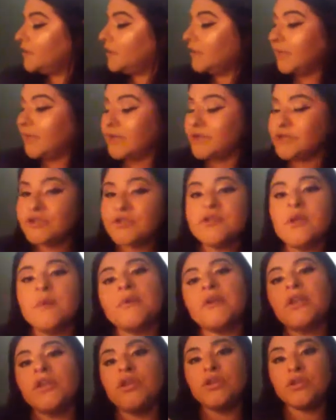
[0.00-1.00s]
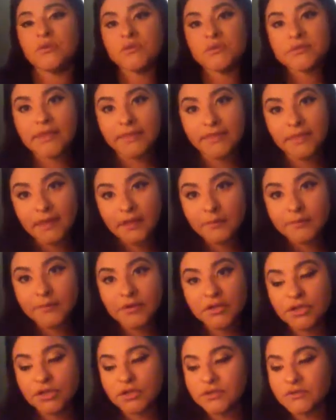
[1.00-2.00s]
the lashes I'm going to use, I think I'm
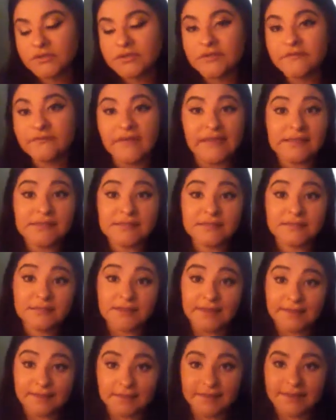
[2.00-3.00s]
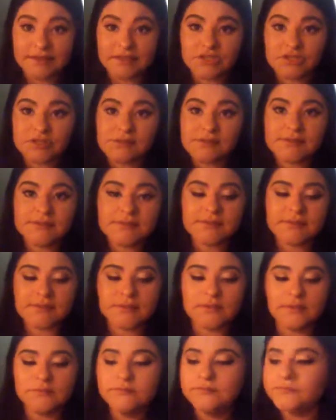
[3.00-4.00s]
going to use the Vegas Nail Lashes.